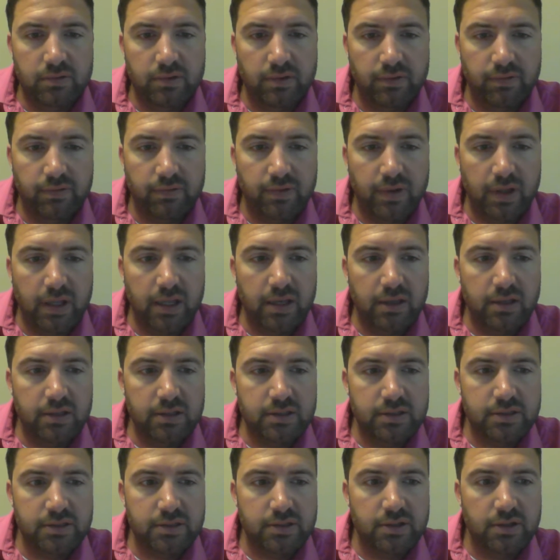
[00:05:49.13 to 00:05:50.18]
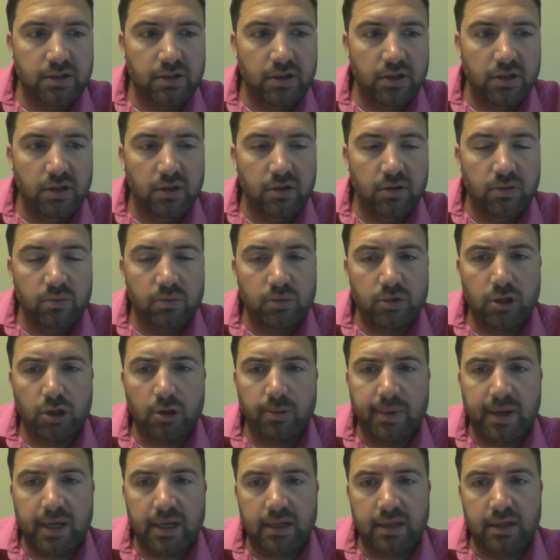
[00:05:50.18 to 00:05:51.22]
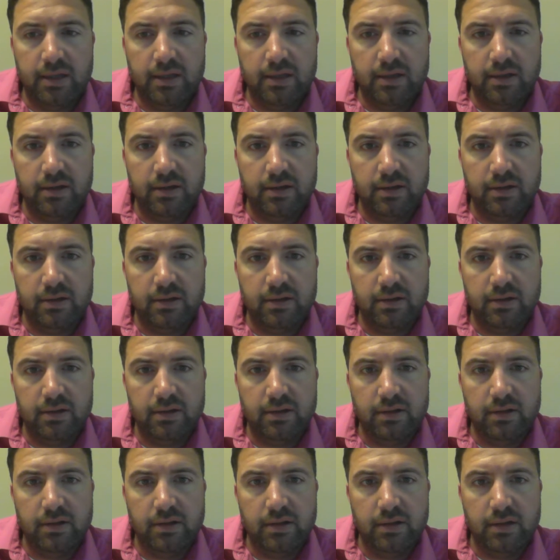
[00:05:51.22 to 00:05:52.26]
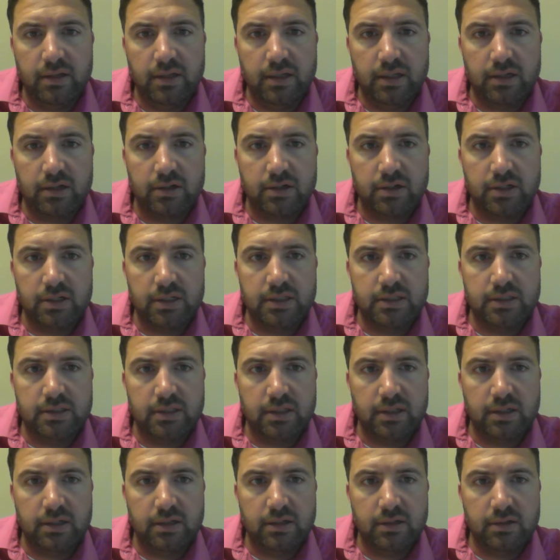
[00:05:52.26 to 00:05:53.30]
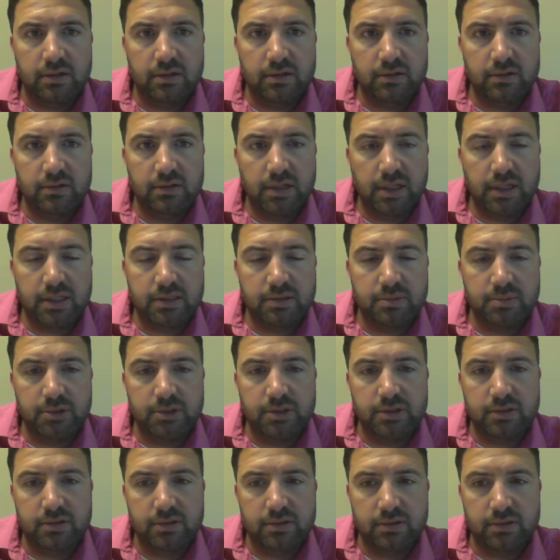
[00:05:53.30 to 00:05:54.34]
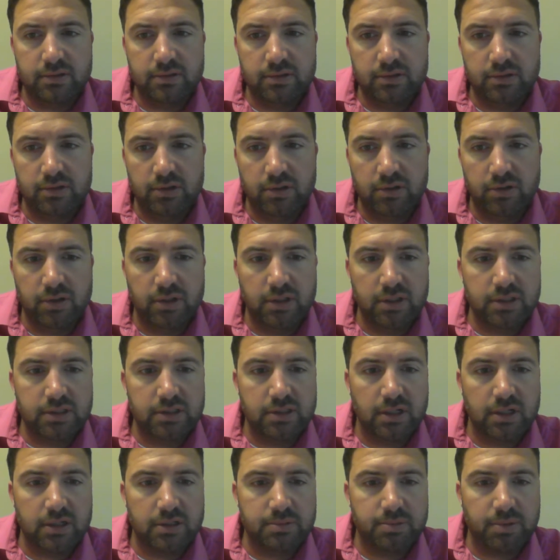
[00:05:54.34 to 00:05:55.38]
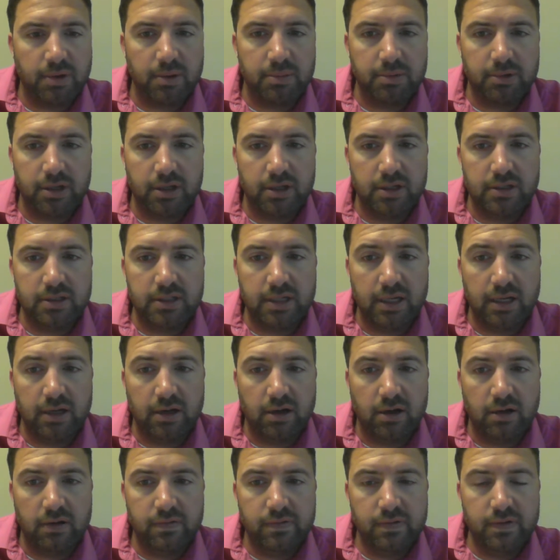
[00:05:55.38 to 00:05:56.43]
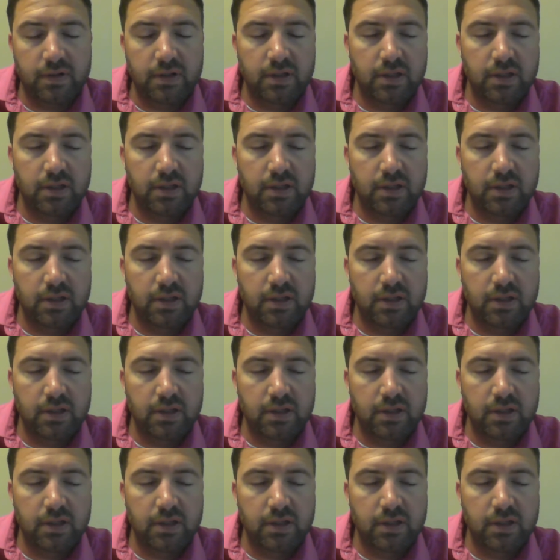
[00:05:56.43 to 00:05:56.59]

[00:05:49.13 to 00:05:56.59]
if analysts would go back in and increase their estimates, then the stock's probably going to take off.